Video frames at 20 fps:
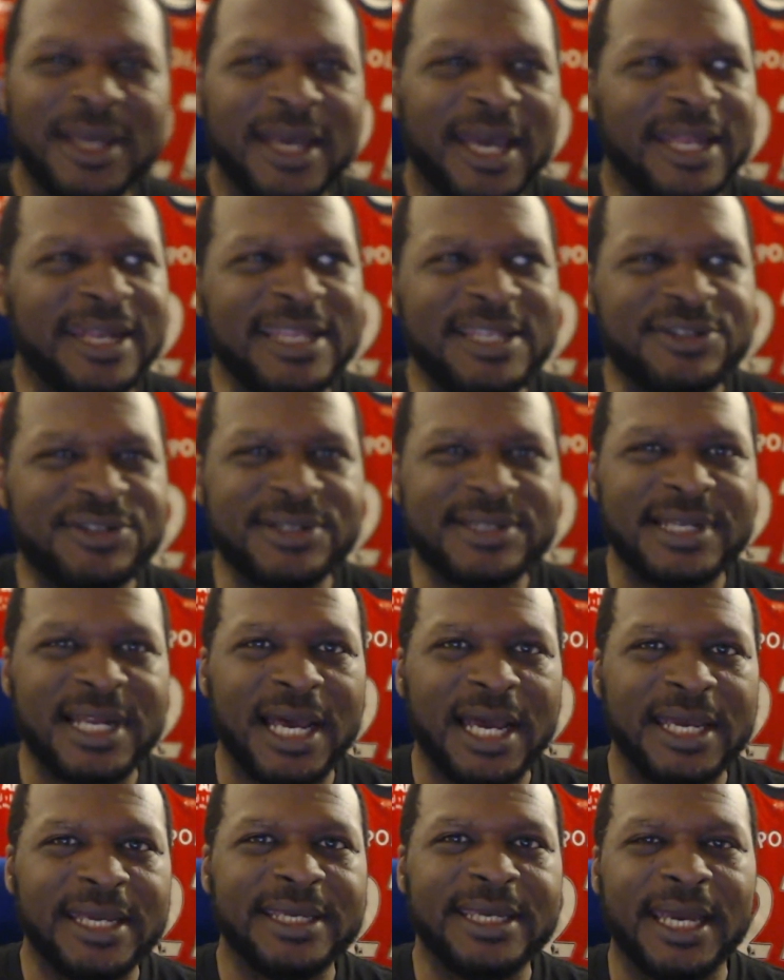And he's just
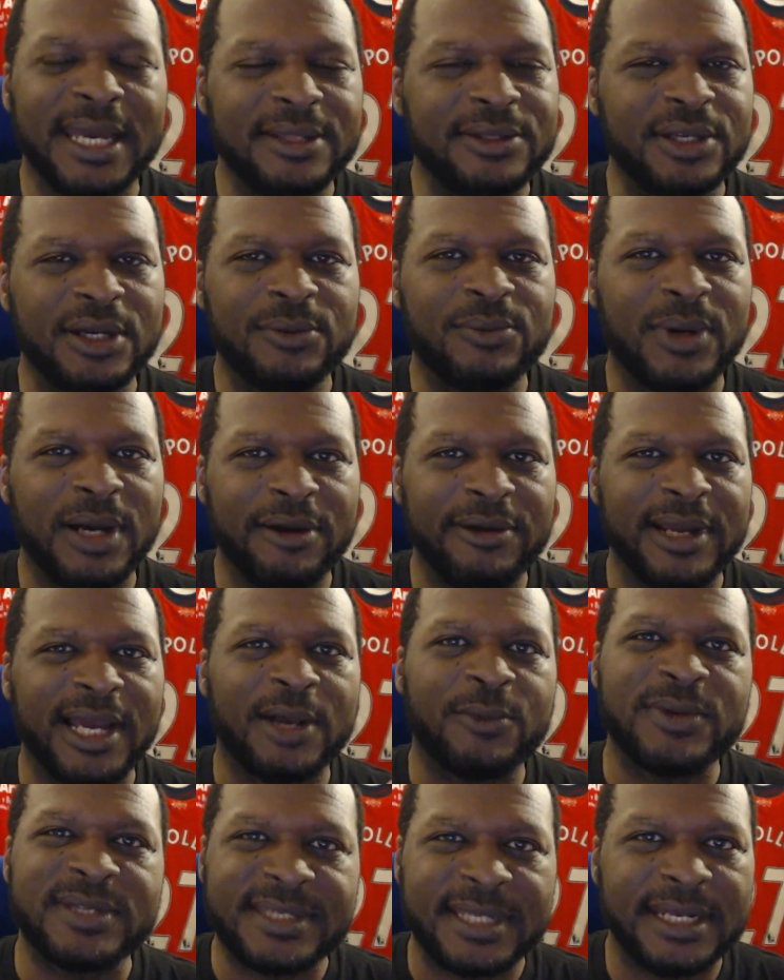like, yeah, don't worry, I
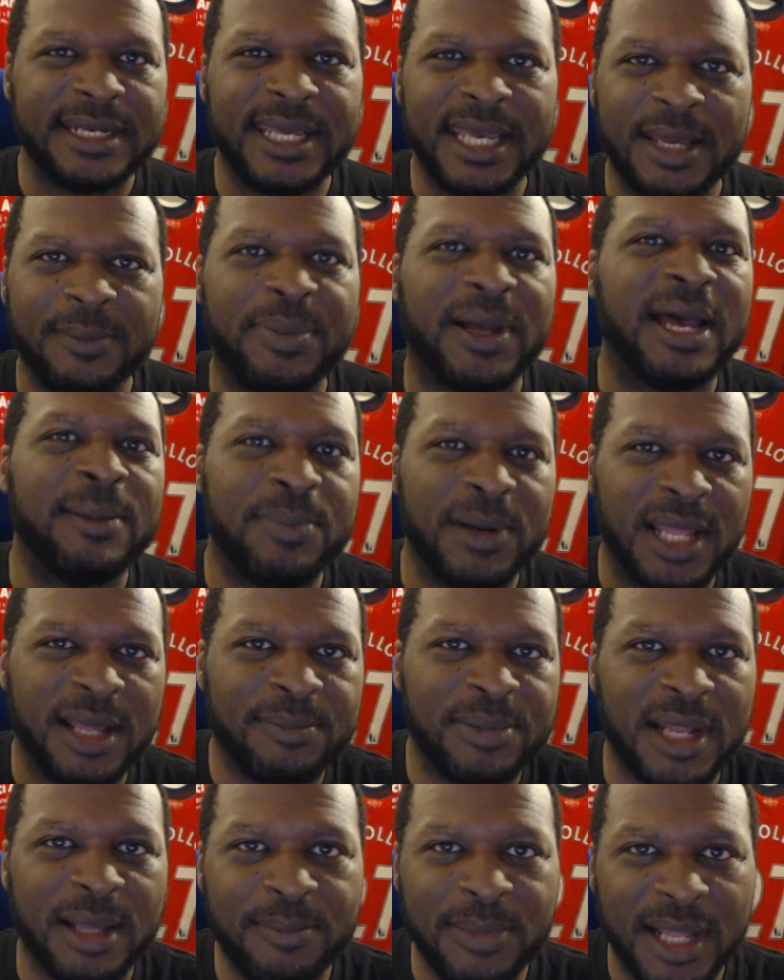was sent here by blah,
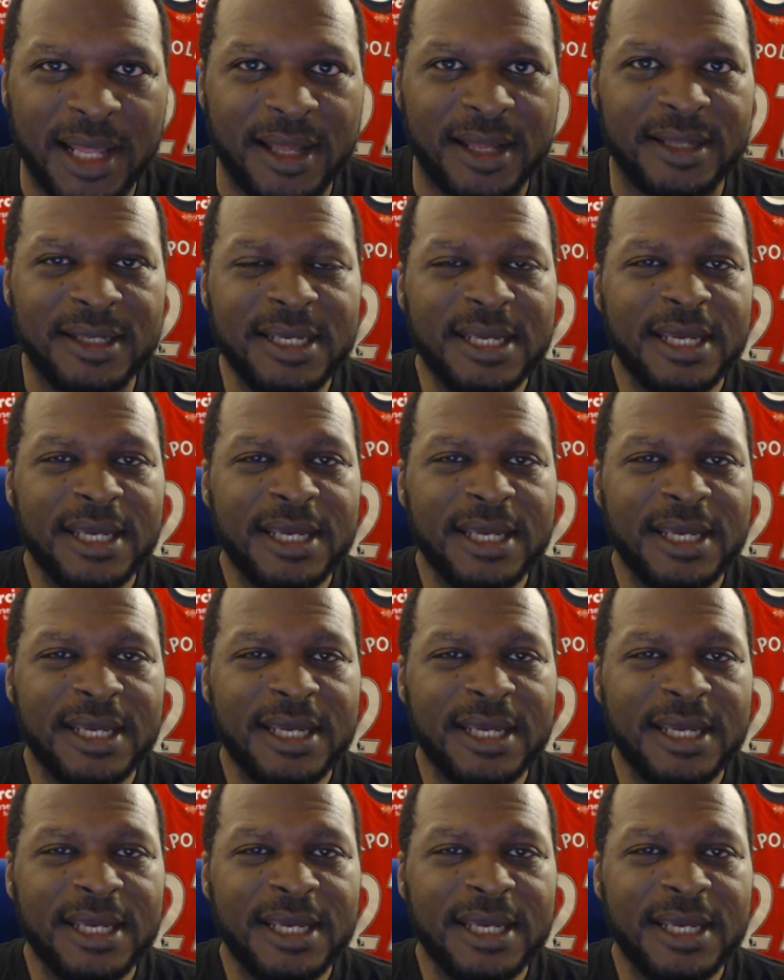blah, blah.